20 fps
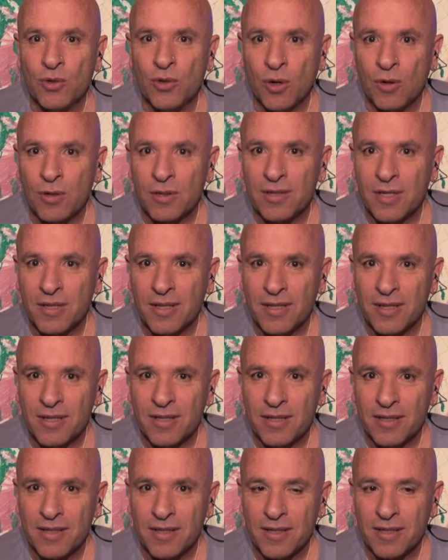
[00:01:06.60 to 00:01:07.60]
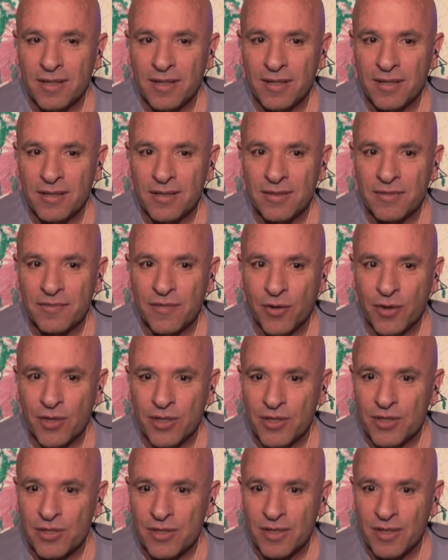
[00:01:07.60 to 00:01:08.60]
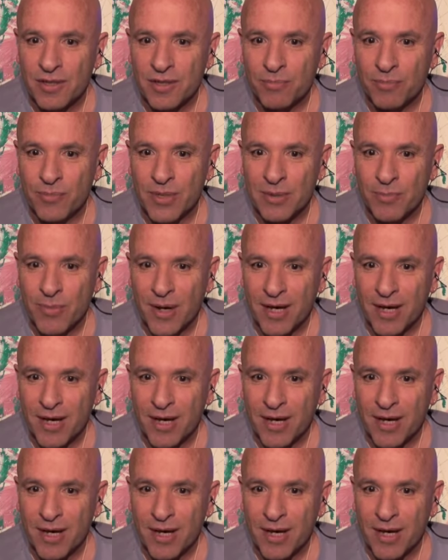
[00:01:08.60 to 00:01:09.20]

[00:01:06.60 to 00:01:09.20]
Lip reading: You called the voice big